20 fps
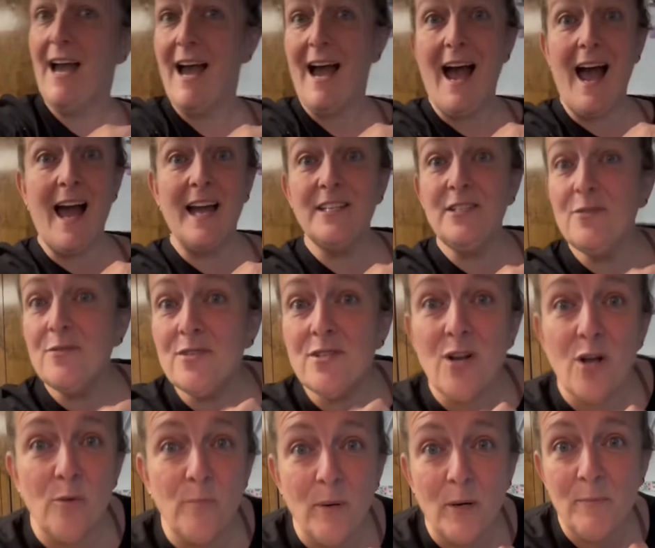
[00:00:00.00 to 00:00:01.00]
I used
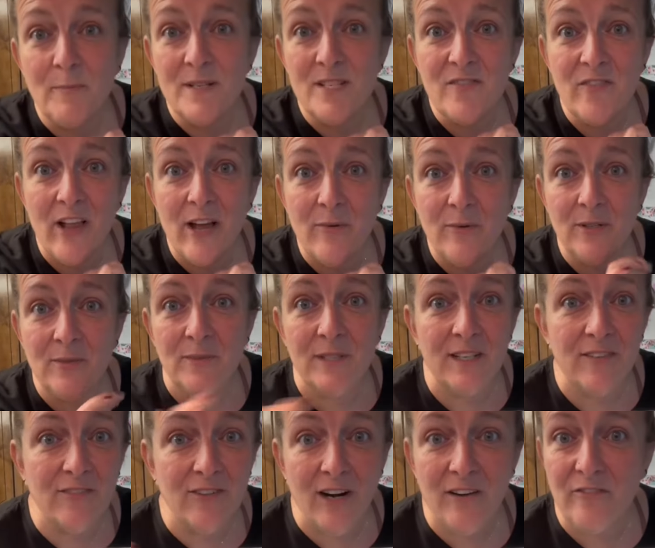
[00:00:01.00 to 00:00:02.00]
all-purpose flour whenever
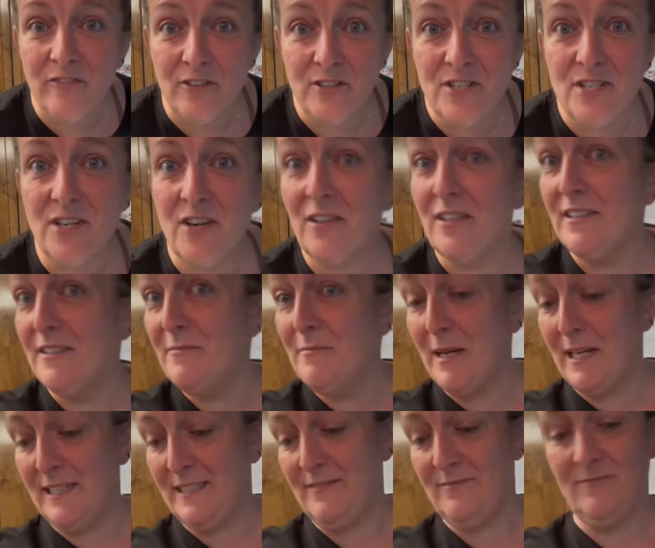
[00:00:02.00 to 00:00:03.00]
I first started
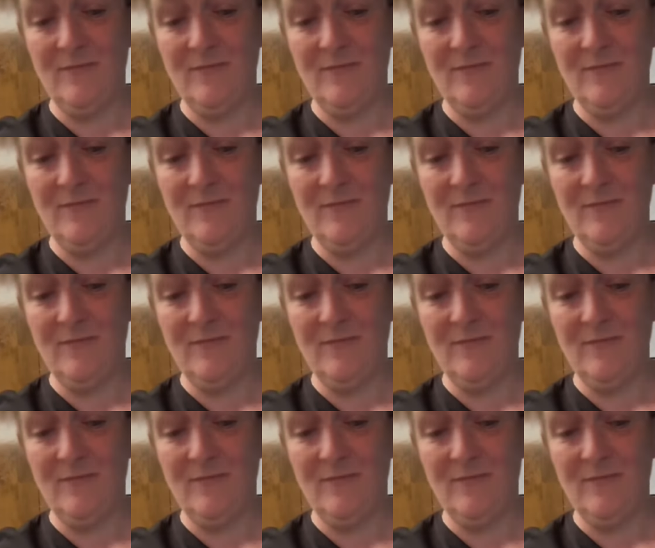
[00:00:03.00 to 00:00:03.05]
mine.